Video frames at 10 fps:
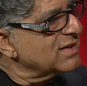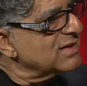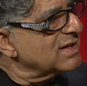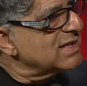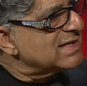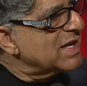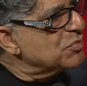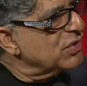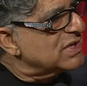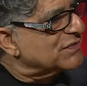They're the
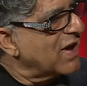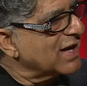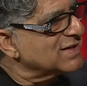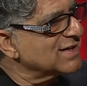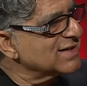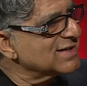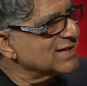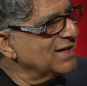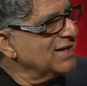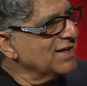same risk
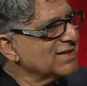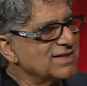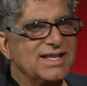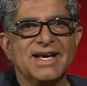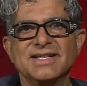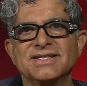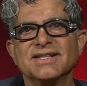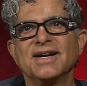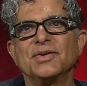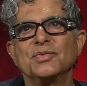factors that
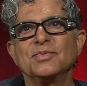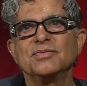uh,